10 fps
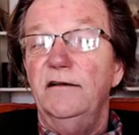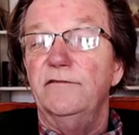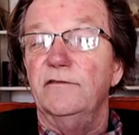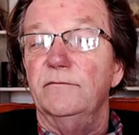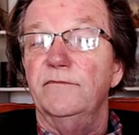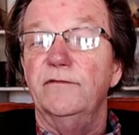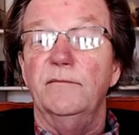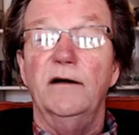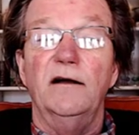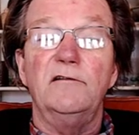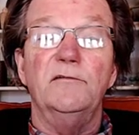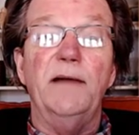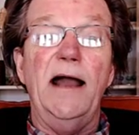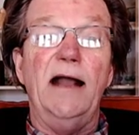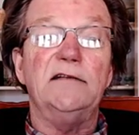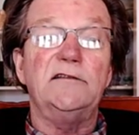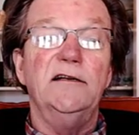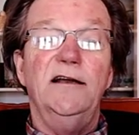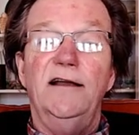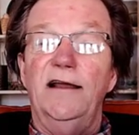from Uncle Max
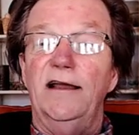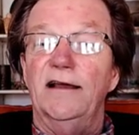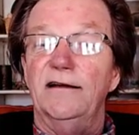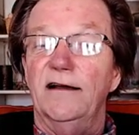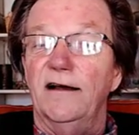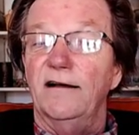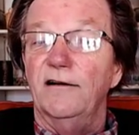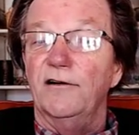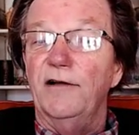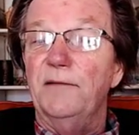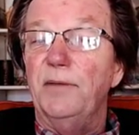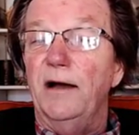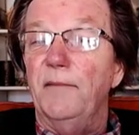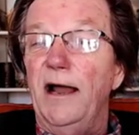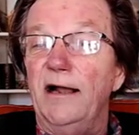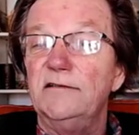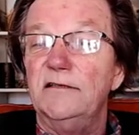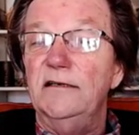and her Grandpa Max.